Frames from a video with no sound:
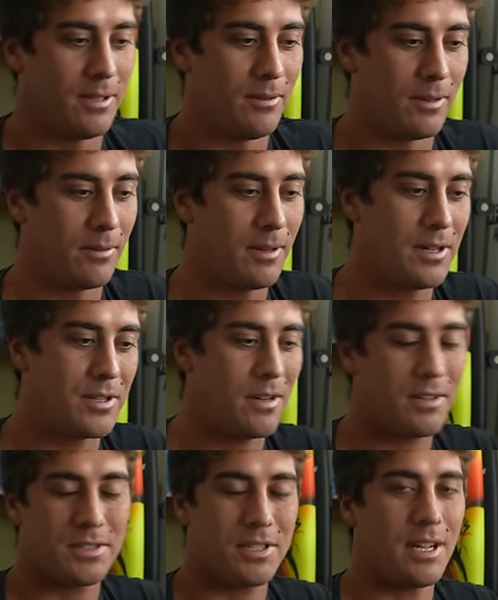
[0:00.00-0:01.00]
With the
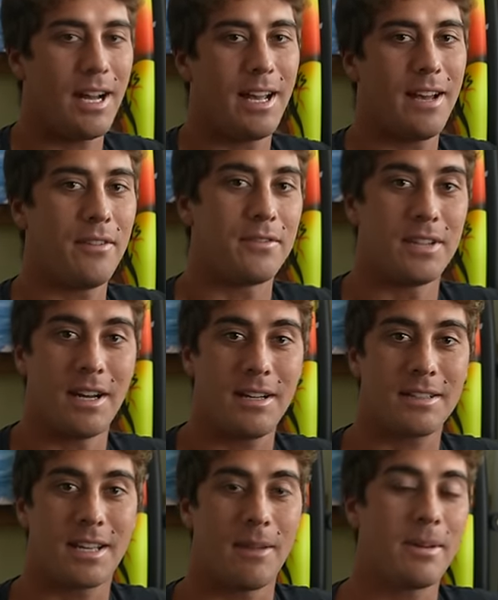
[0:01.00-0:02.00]
research I have
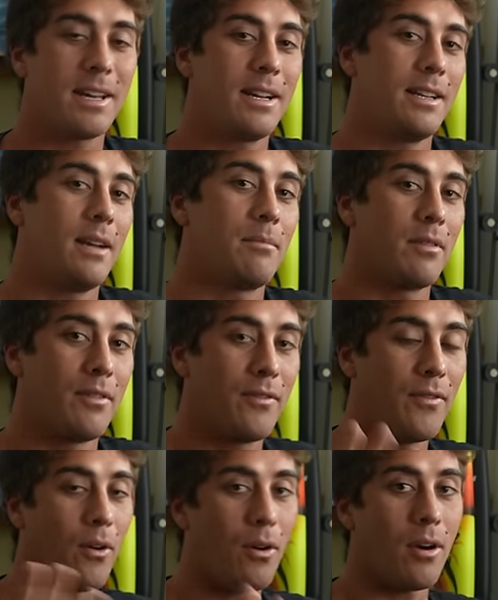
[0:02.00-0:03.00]
done, coming in at number
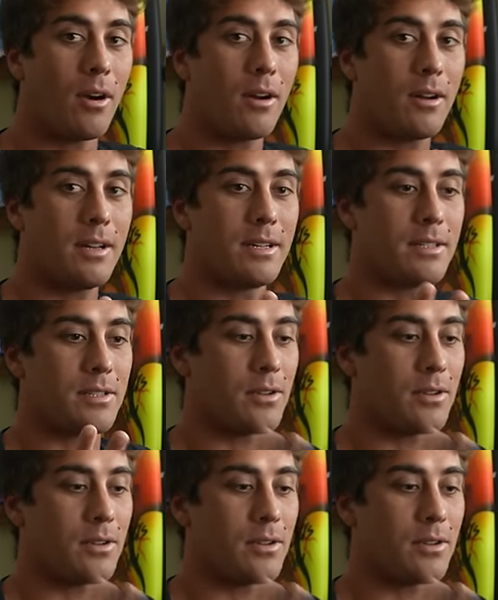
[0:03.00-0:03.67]
four is